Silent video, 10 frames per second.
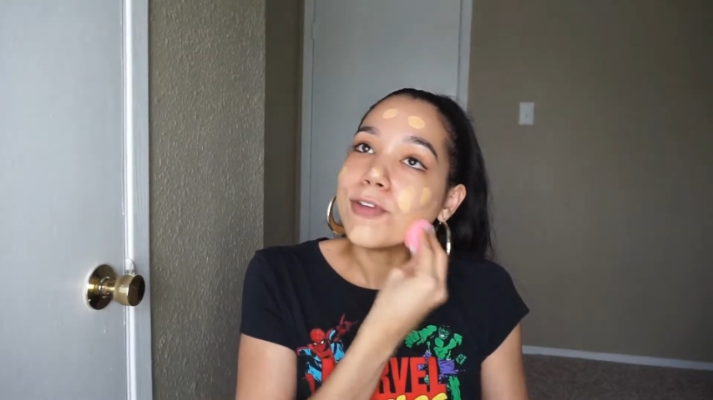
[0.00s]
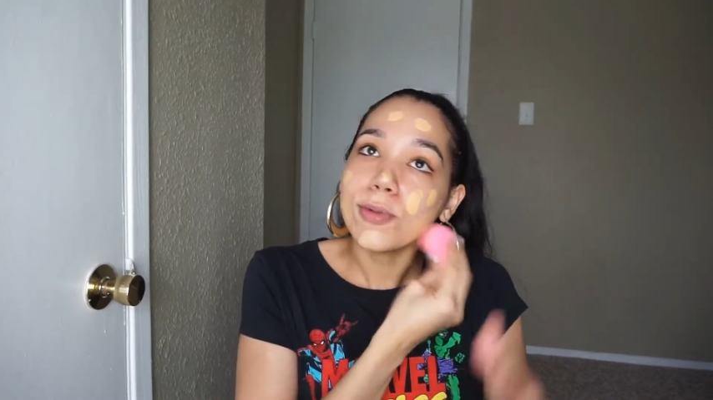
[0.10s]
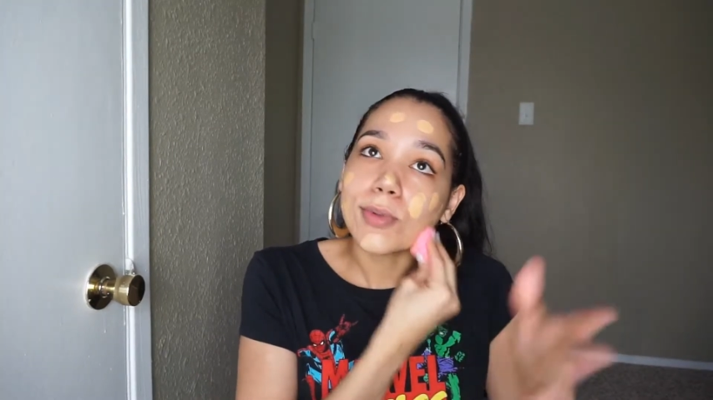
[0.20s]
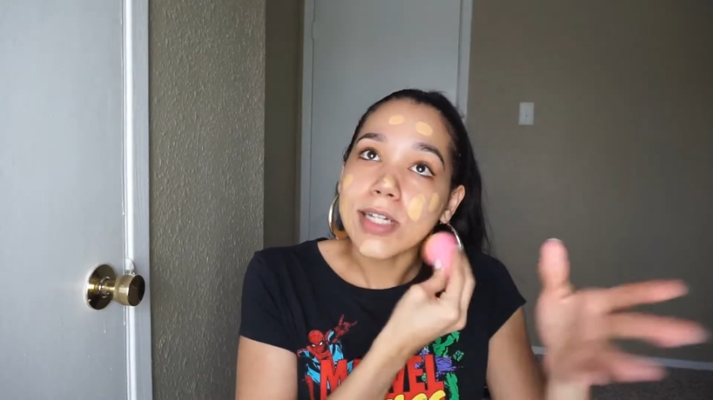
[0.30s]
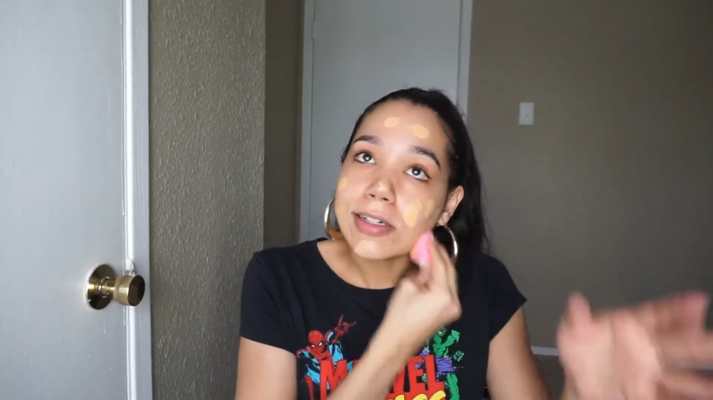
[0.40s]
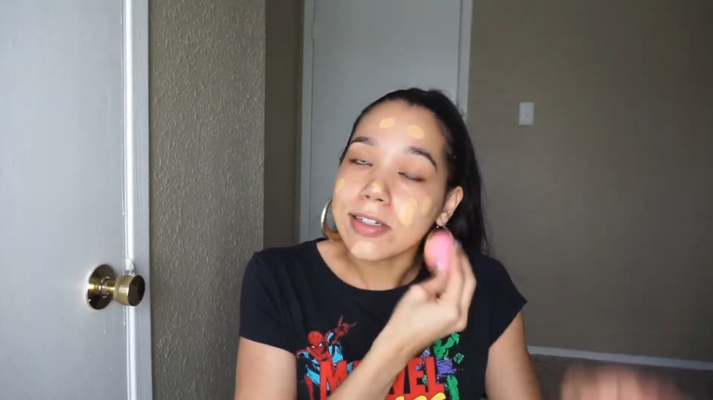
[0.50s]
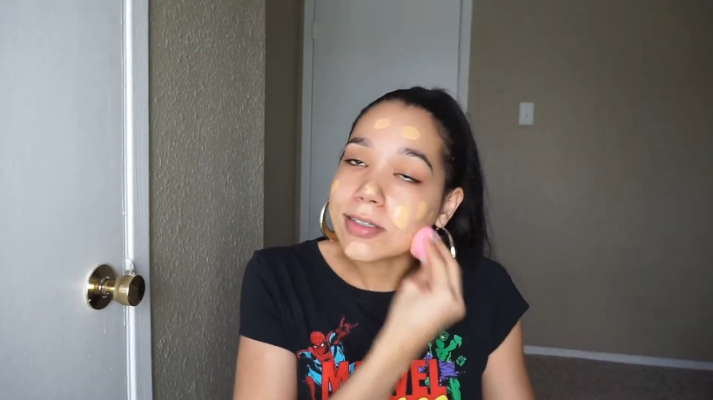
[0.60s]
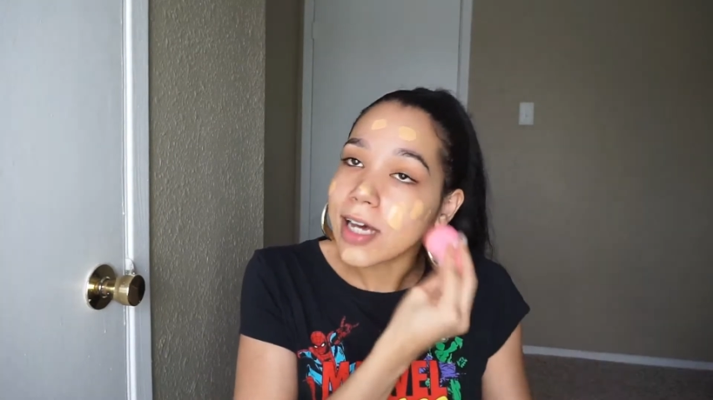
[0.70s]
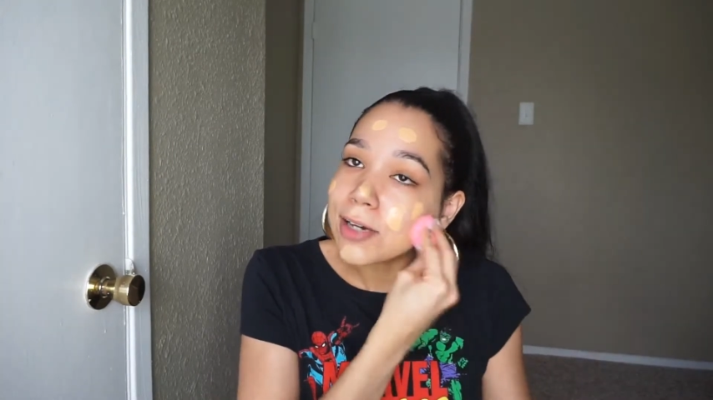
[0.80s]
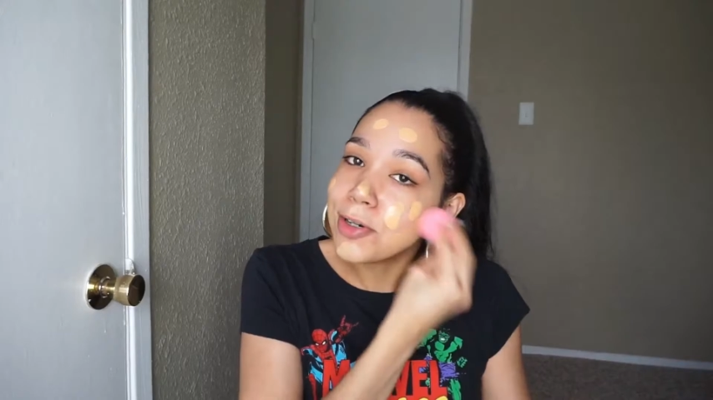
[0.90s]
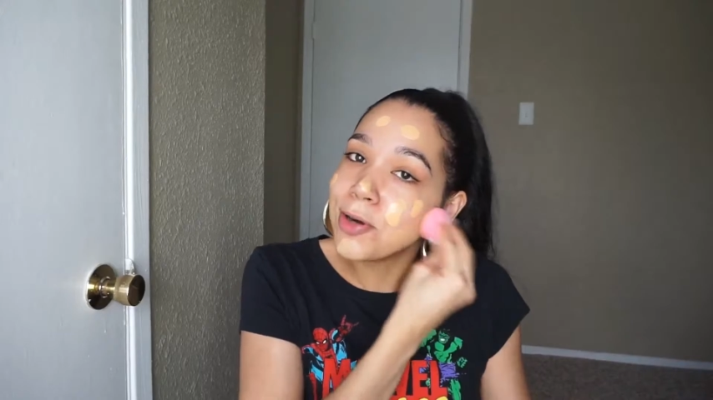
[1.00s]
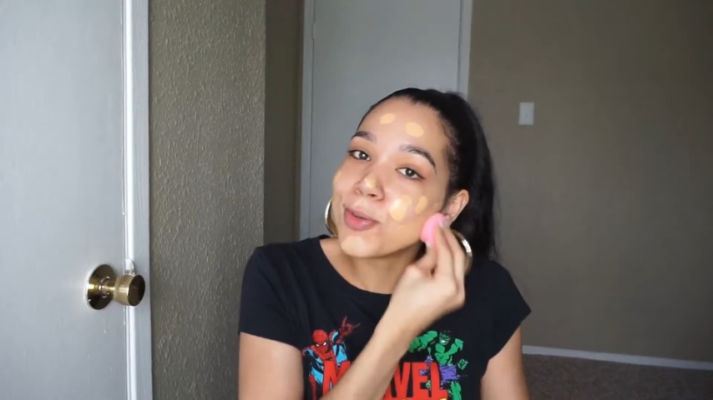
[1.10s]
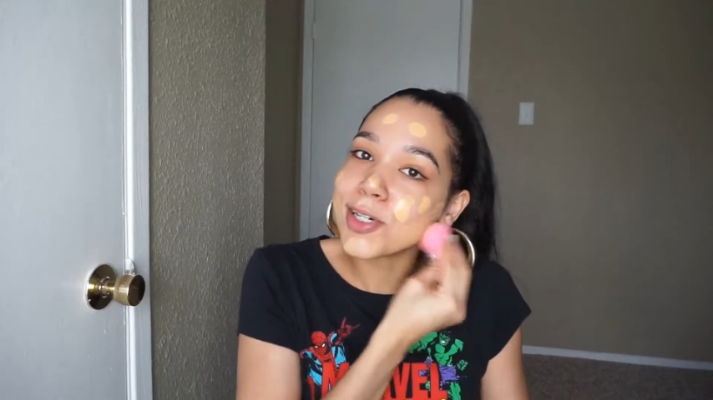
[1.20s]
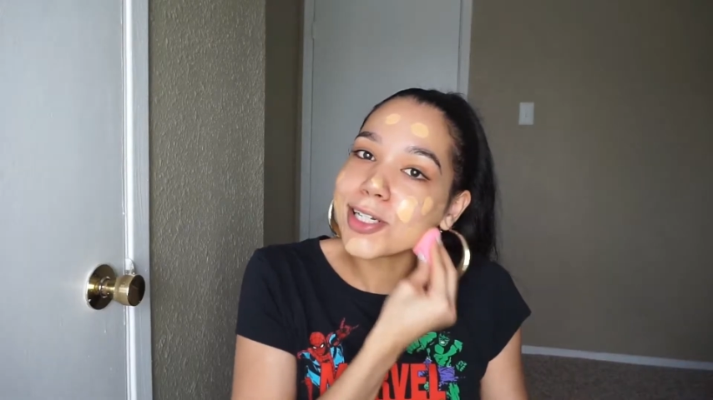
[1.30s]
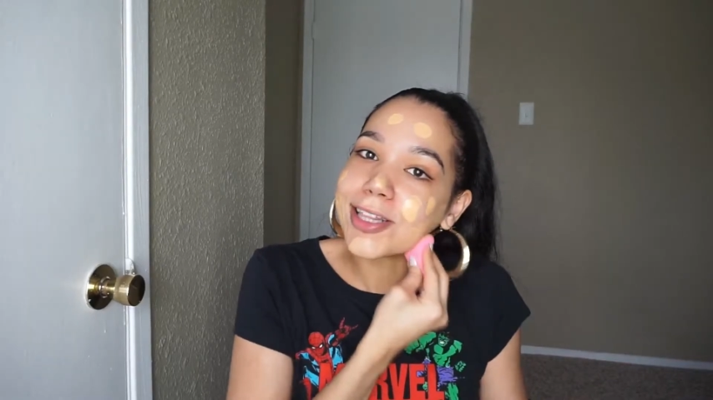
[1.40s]
At certain points, I
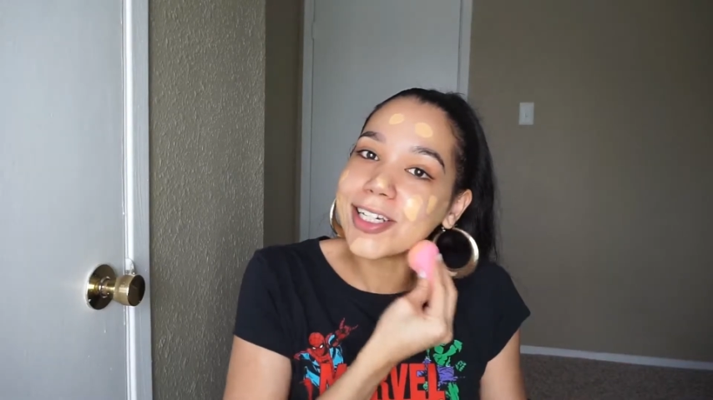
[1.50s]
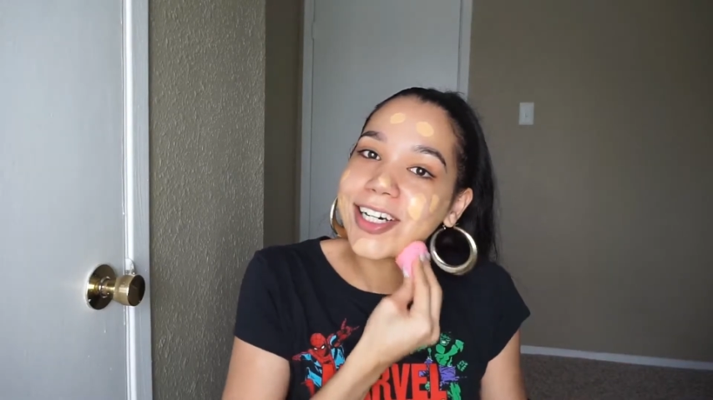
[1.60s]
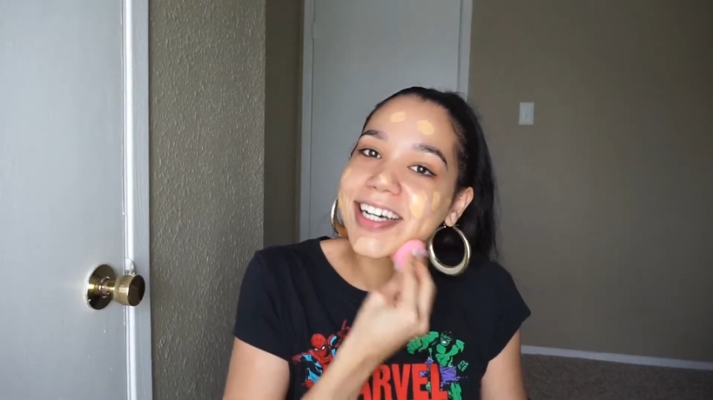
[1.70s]
feel like I'm looking at